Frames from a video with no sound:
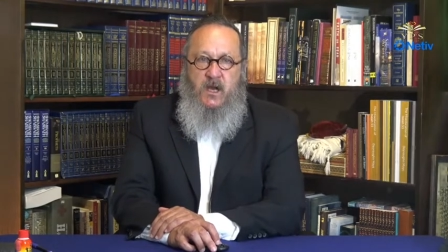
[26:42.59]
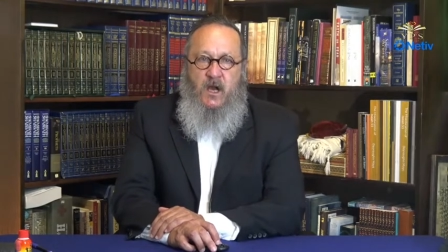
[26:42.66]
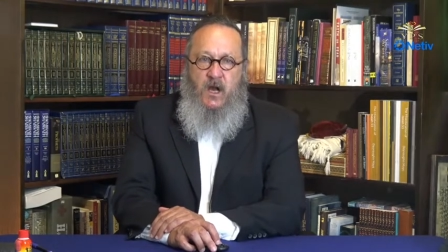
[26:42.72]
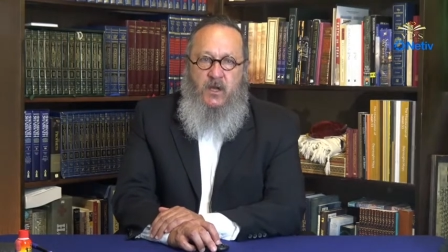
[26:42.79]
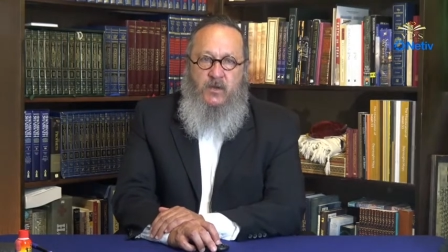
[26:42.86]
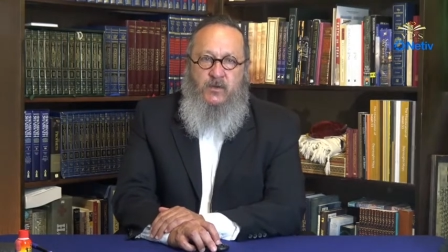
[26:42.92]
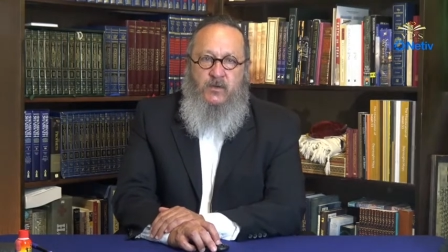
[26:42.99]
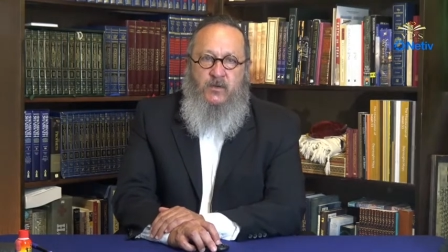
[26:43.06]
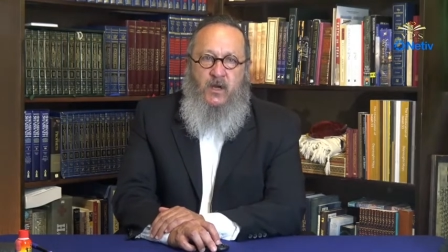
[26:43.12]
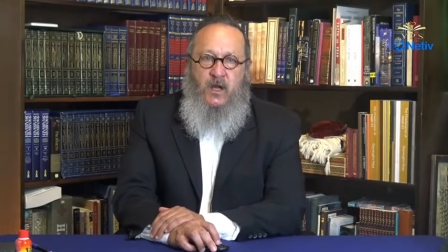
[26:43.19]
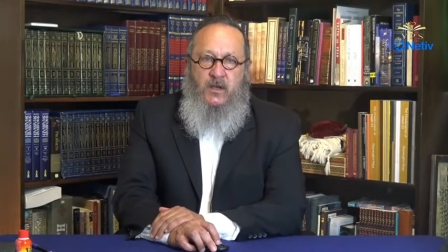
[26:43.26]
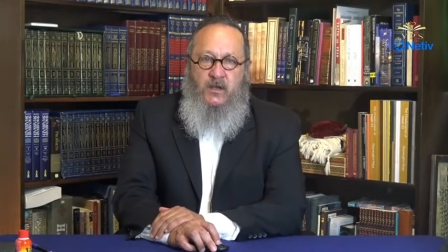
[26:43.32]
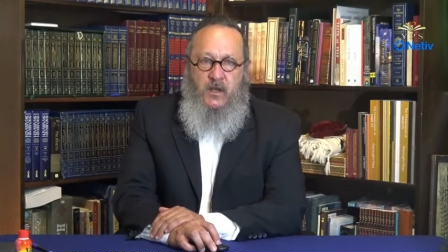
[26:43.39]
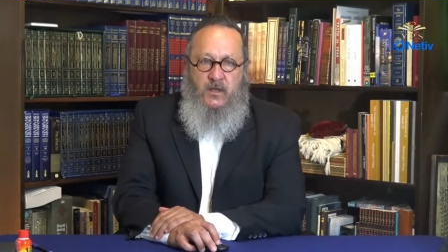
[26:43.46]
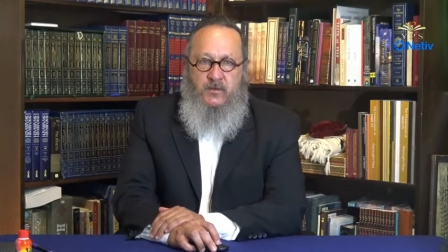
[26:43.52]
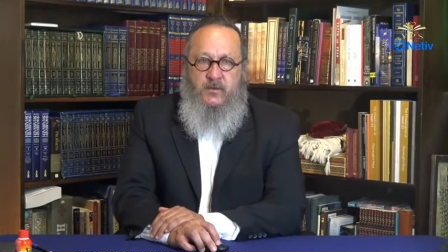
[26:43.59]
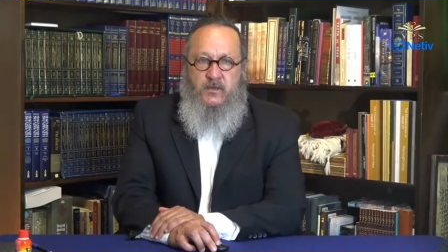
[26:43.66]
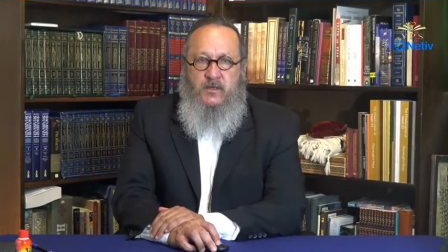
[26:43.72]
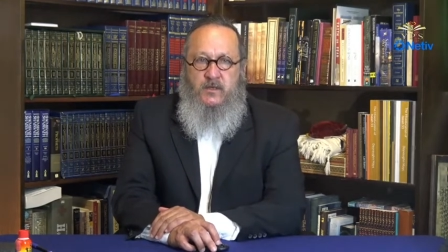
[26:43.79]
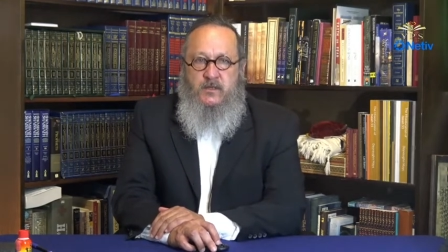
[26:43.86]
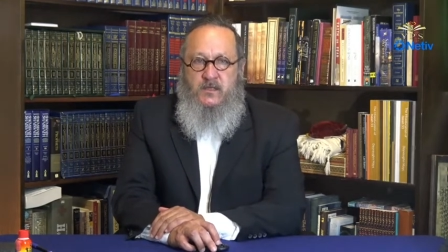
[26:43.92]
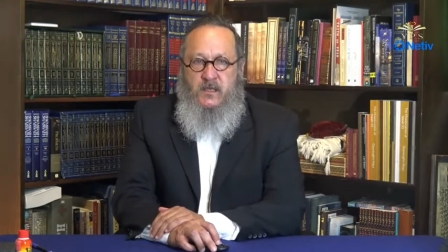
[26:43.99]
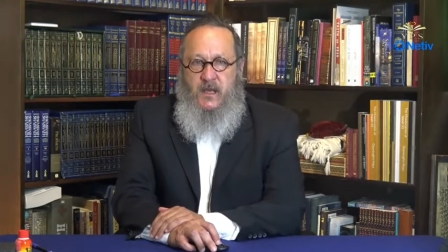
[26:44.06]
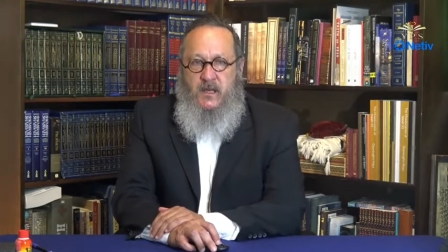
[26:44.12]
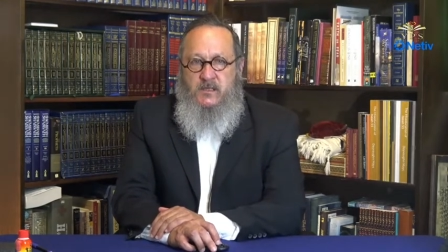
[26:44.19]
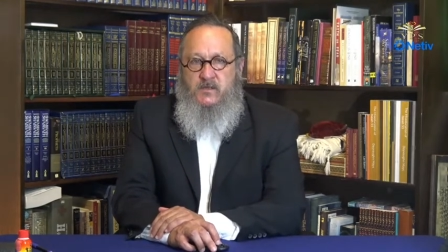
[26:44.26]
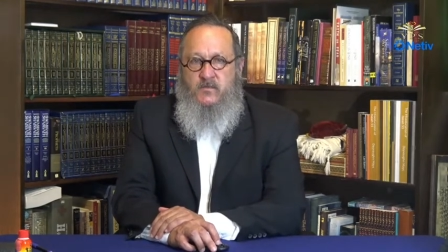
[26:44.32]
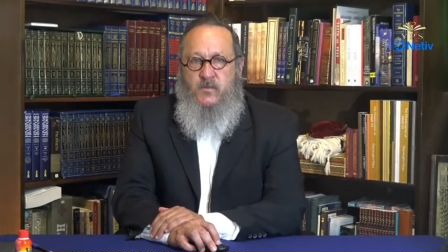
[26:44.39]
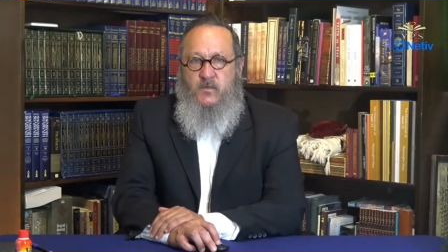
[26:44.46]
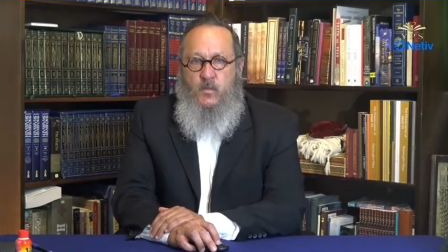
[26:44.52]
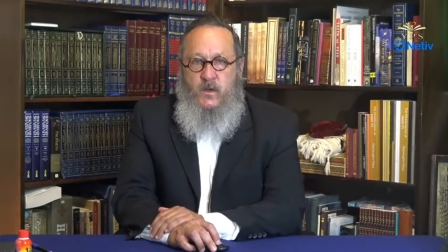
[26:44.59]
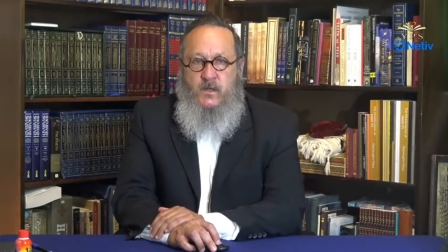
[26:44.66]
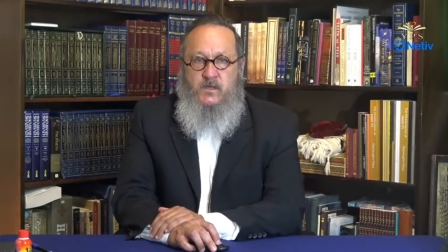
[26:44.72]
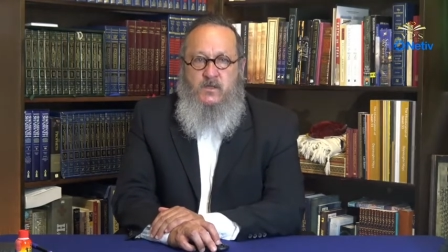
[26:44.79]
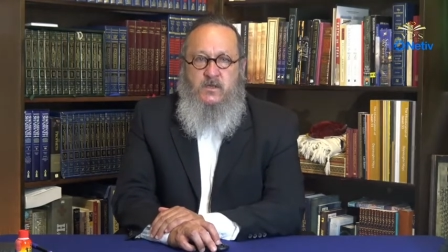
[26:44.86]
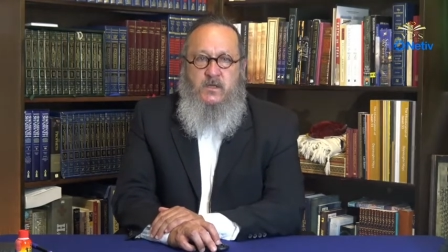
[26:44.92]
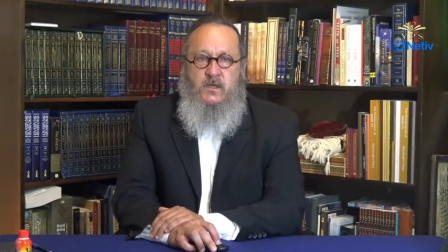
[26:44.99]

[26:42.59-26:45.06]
under another text from which